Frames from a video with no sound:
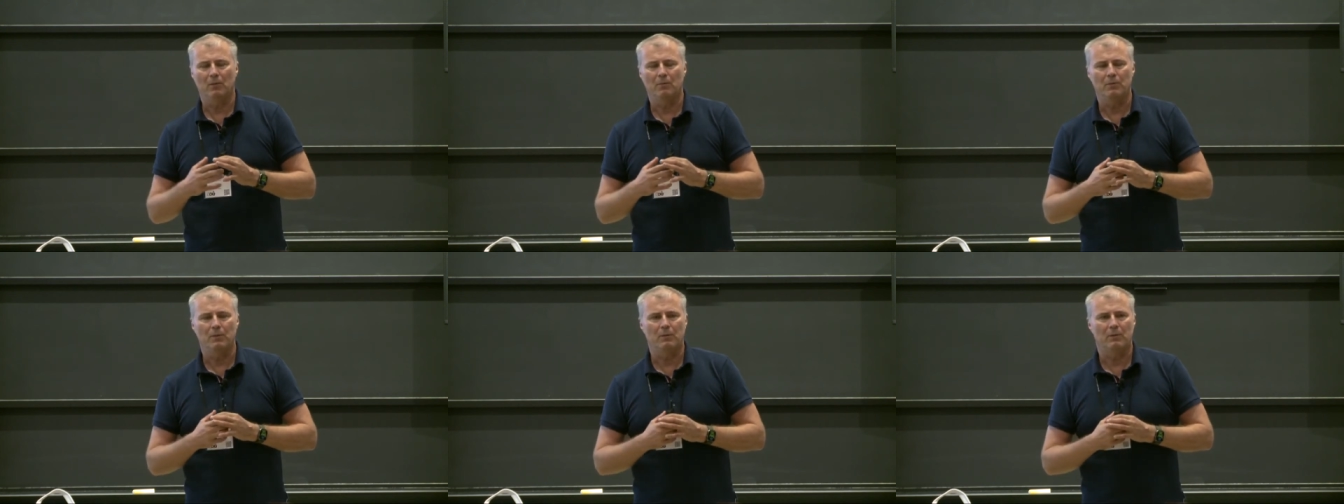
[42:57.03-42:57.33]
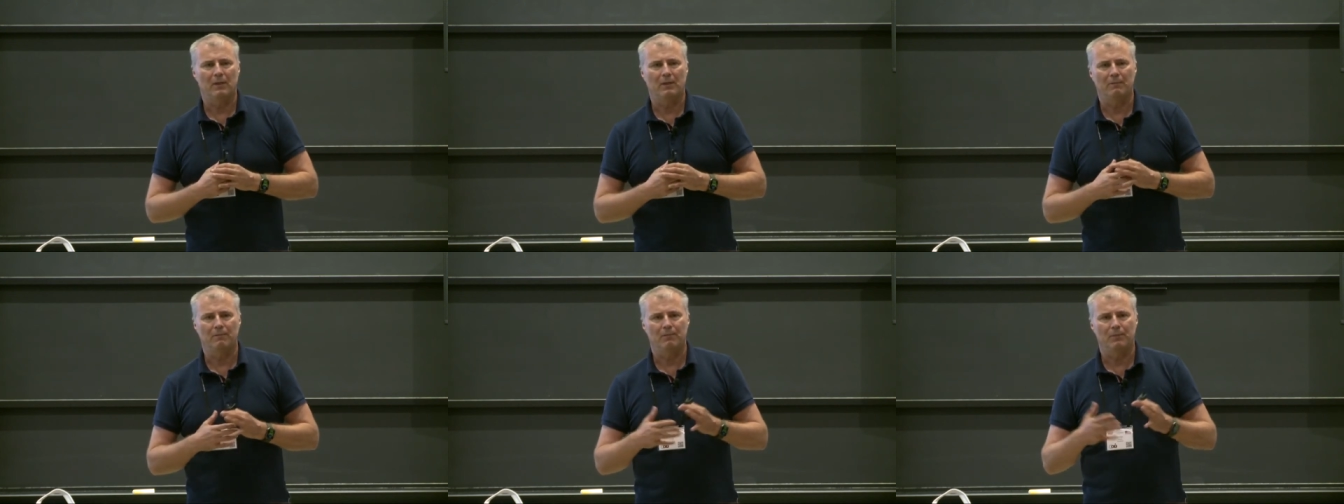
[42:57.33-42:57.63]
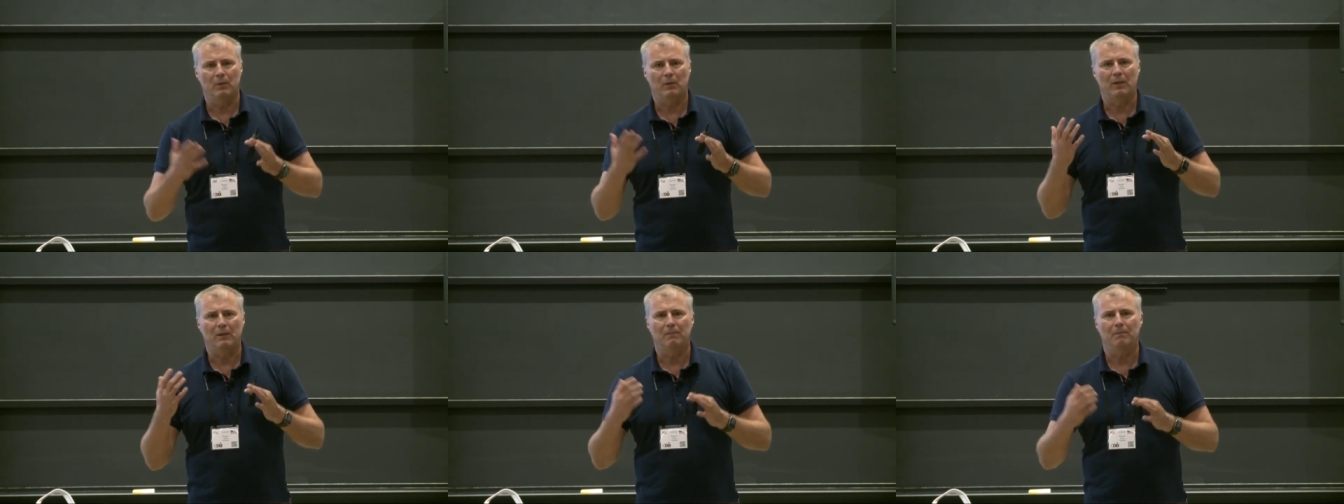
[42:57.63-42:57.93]
you
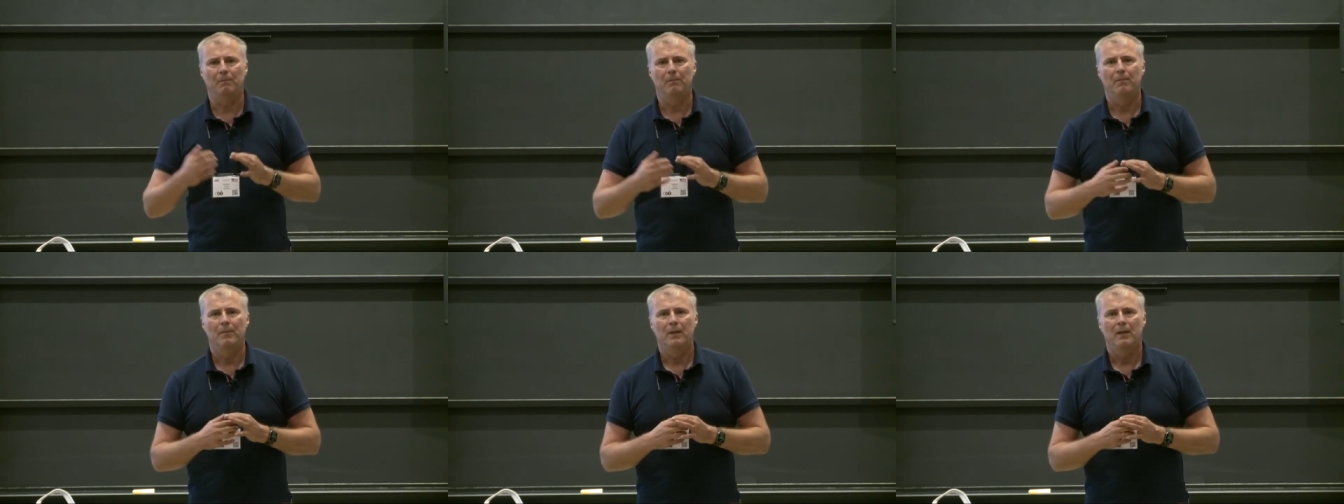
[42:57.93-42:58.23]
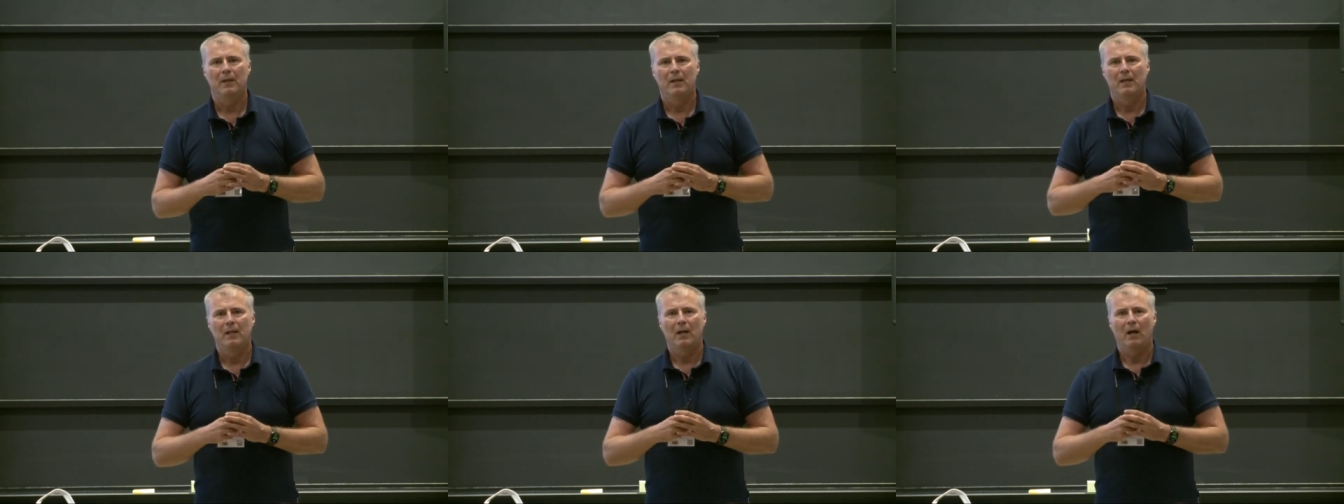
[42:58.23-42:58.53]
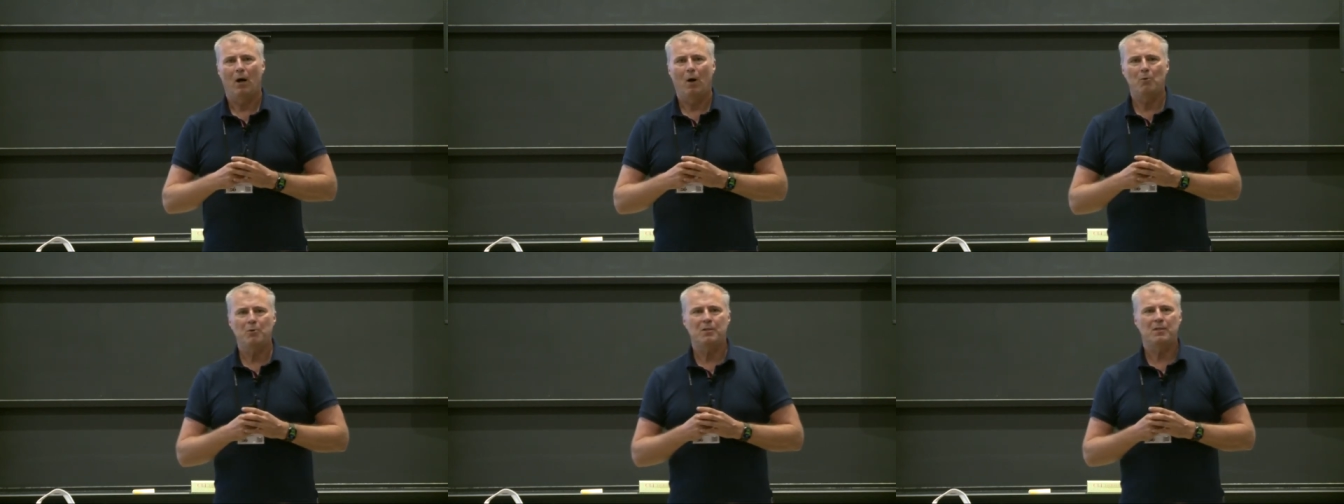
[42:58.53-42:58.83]
can
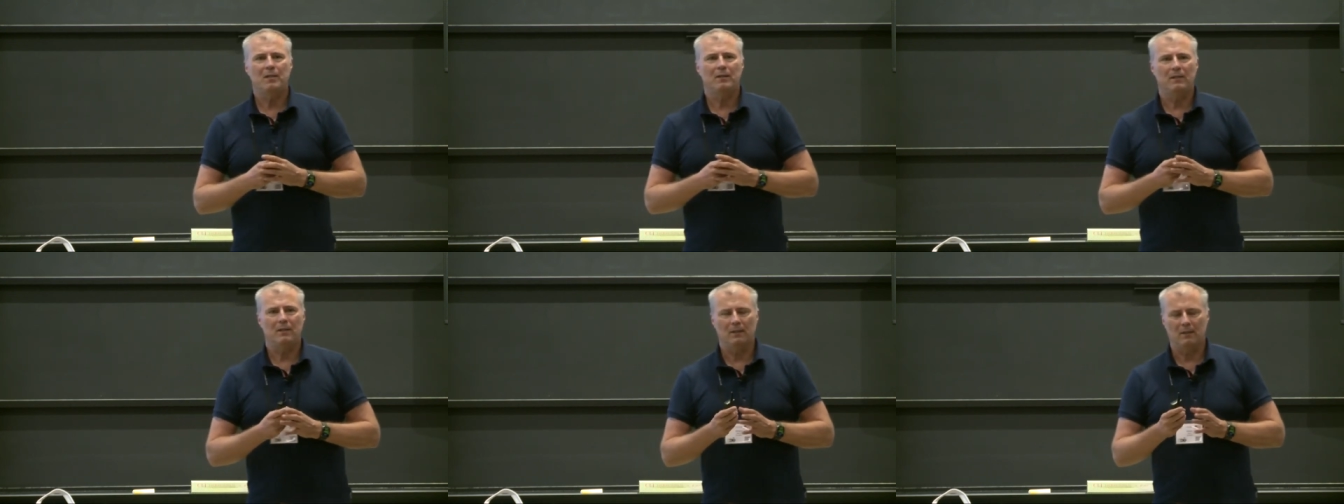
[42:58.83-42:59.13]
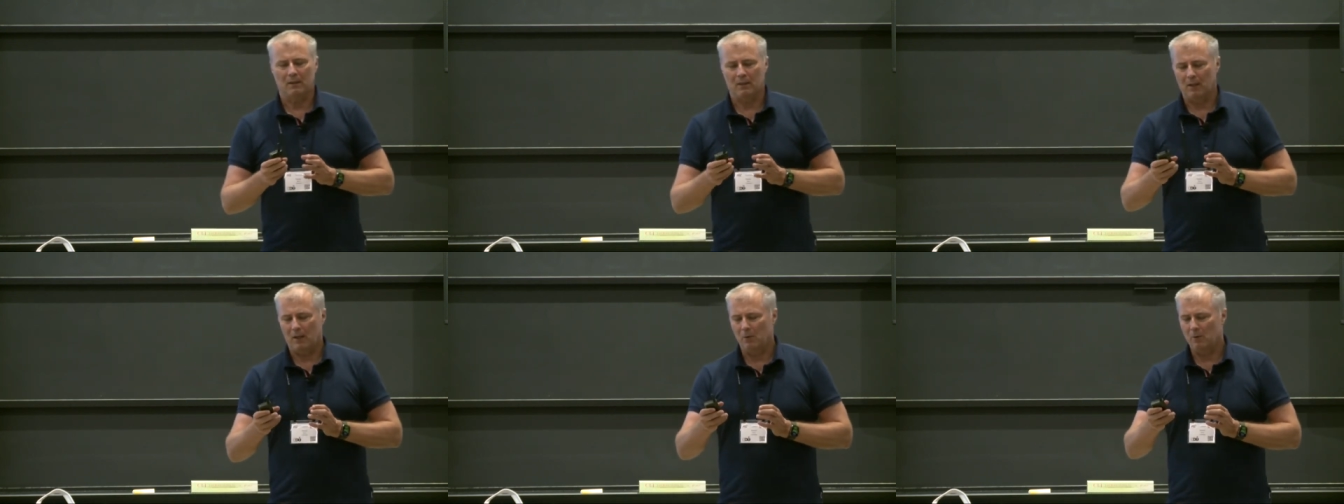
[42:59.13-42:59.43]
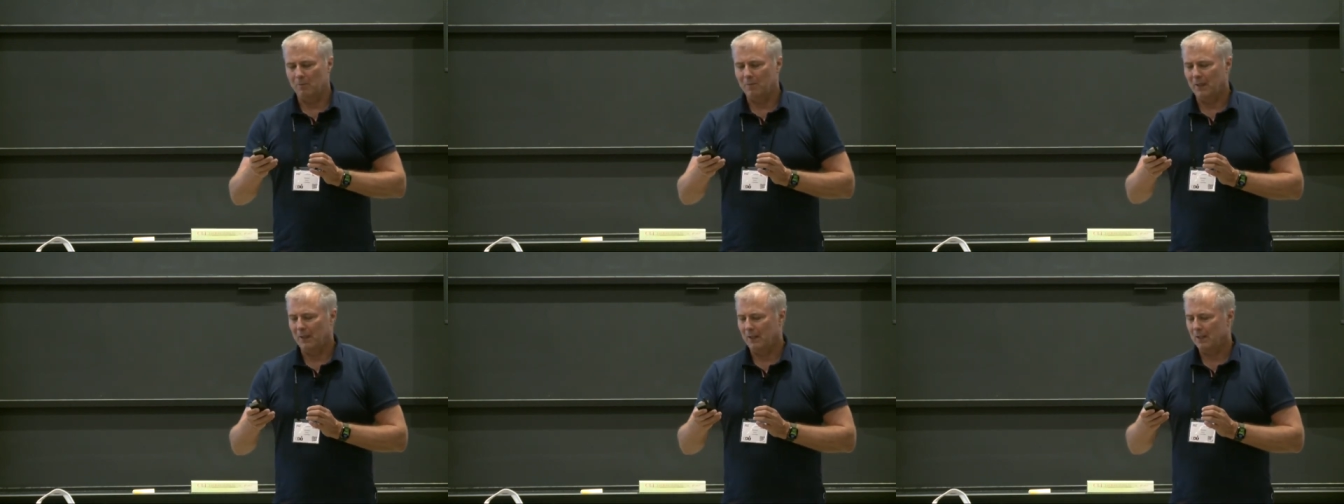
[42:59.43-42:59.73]
host it in a
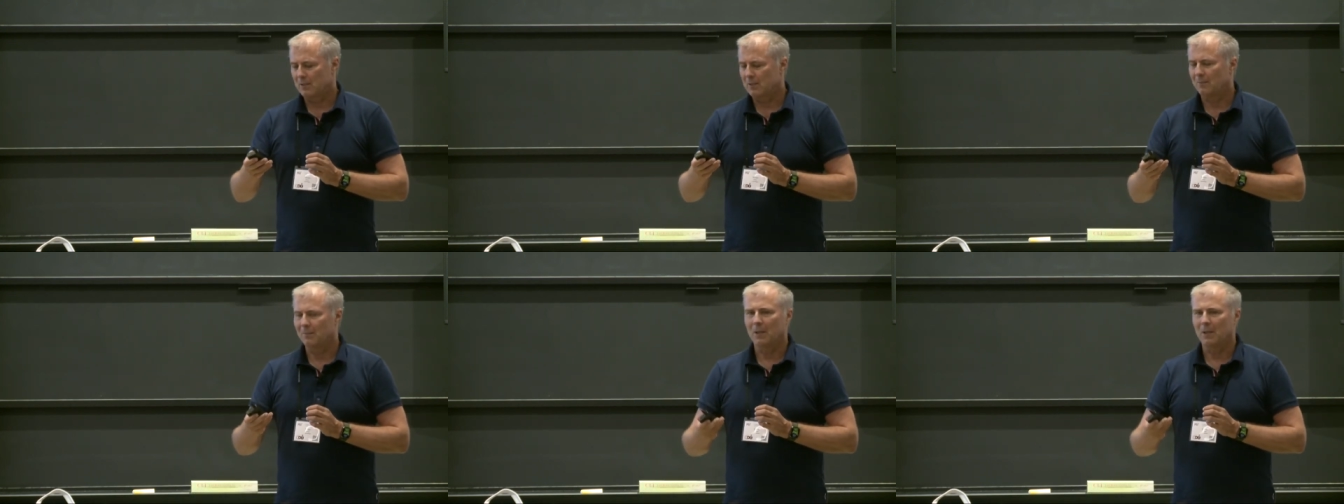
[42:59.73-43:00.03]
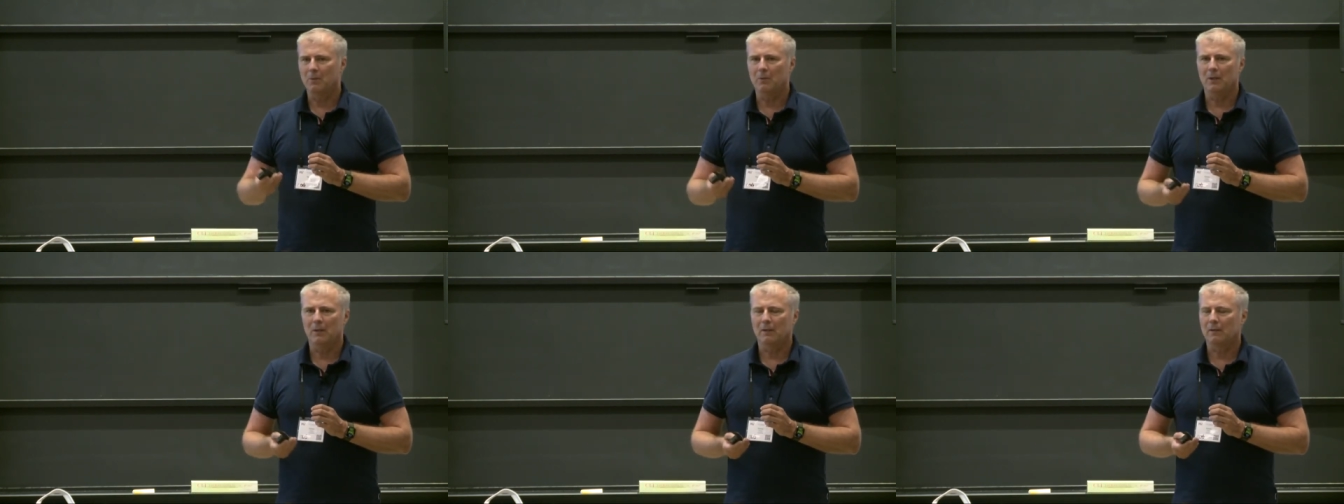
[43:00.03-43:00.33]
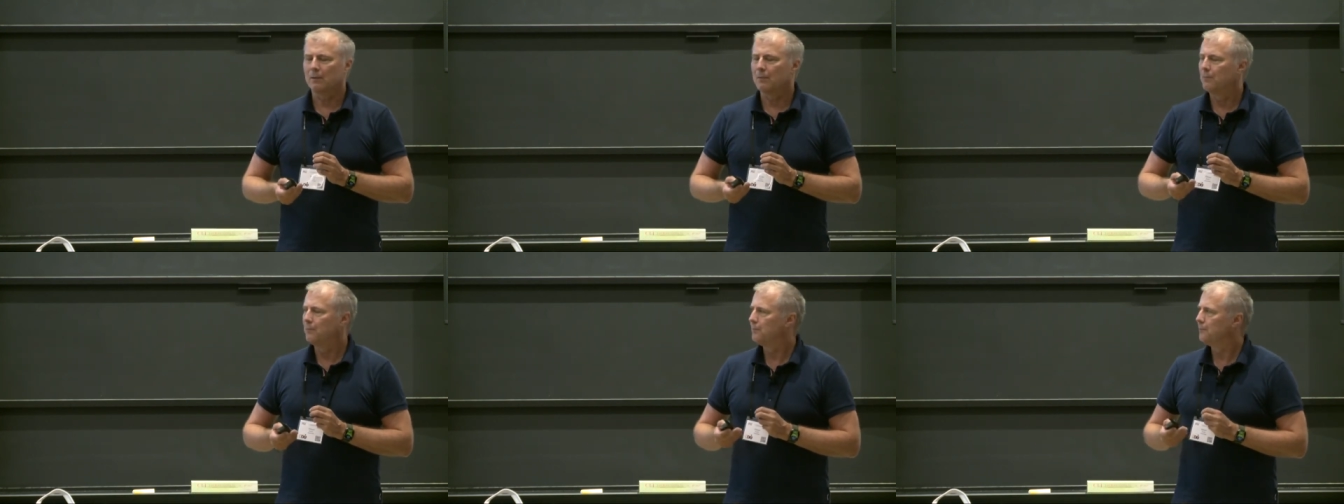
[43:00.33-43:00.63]
cloud, but that's about it.